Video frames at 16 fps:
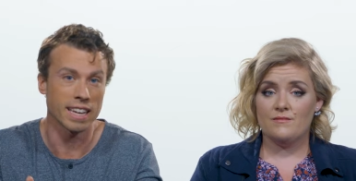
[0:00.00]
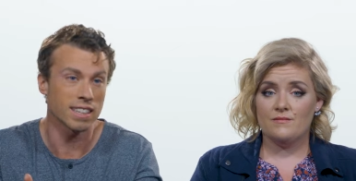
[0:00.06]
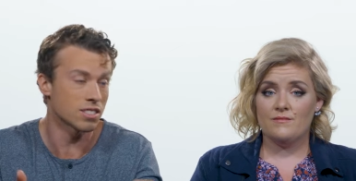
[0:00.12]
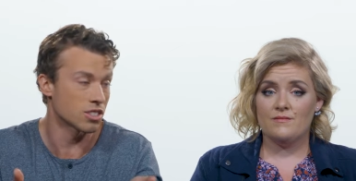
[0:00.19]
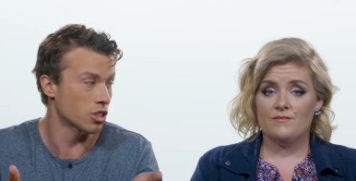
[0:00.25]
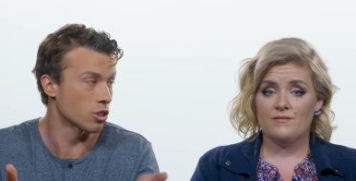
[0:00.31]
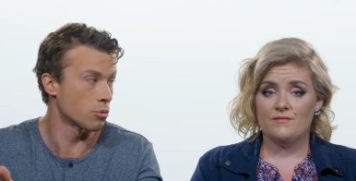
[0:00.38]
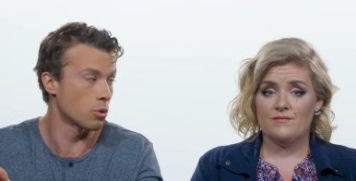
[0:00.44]

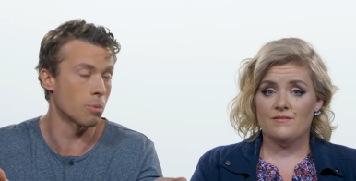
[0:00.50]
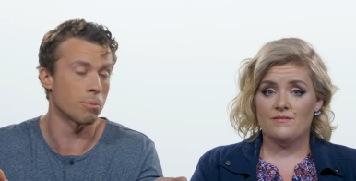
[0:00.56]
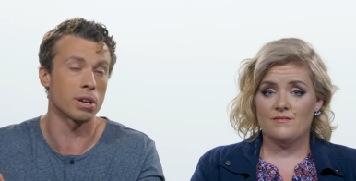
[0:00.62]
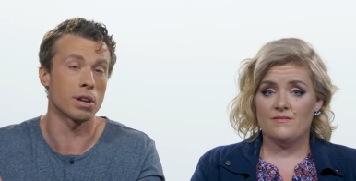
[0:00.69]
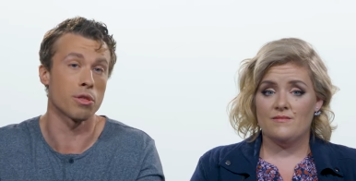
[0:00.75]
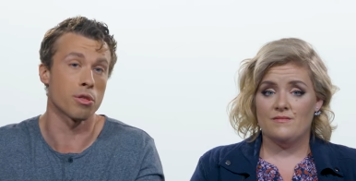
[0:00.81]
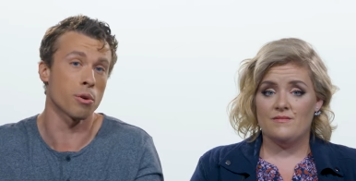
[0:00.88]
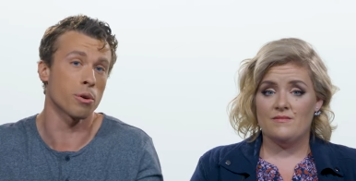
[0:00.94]
Speaker 1: and to the
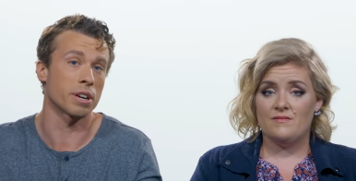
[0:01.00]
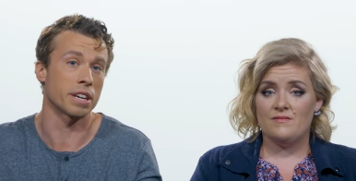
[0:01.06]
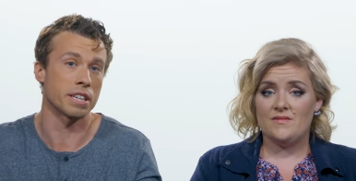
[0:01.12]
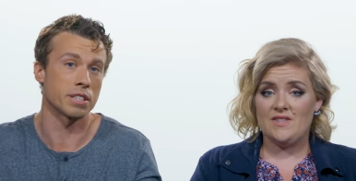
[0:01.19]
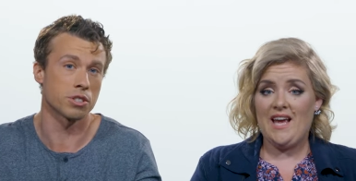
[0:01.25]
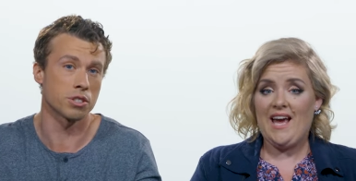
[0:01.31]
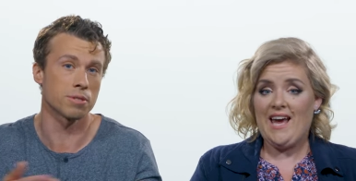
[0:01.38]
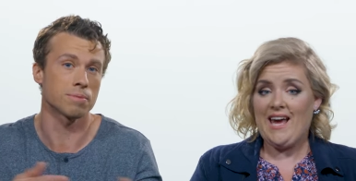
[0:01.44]
Roman
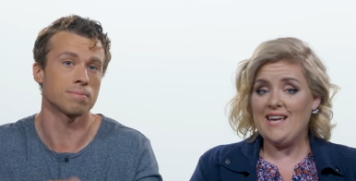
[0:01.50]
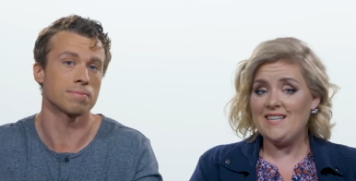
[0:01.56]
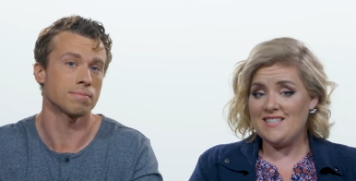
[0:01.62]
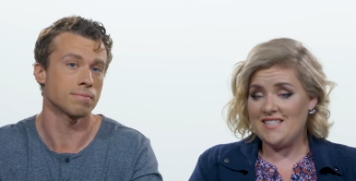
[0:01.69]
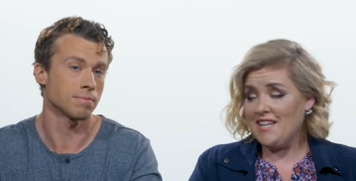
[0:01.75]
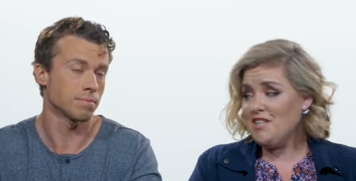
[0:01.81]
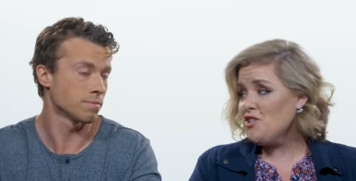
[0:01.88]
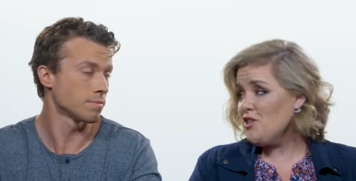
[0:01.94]
authorities.
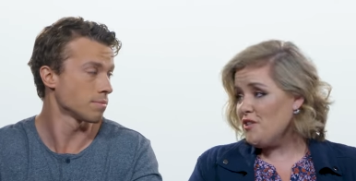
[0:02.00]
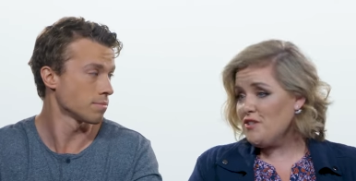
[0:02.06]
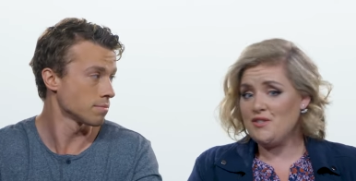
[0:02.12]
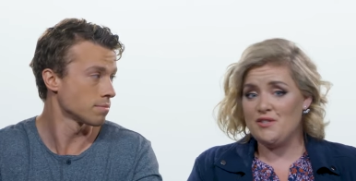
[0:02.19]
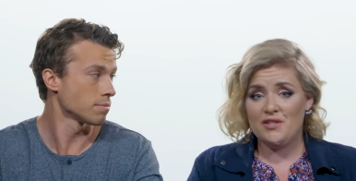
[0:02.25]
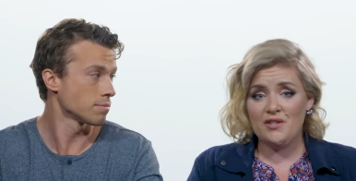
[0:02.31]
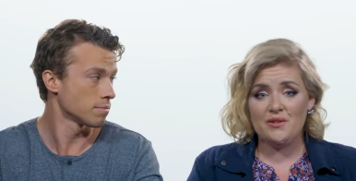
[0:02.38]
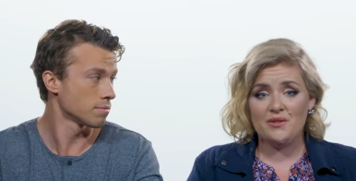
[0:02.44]
Speaker 2: And
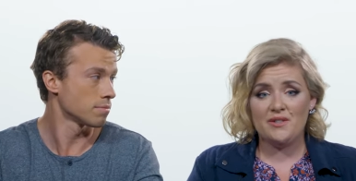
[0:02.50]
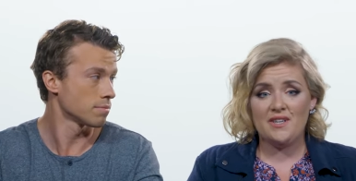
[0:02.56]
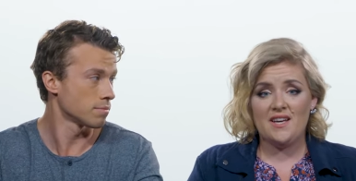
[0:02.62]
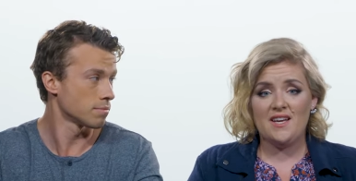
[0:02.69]
dangerous, too.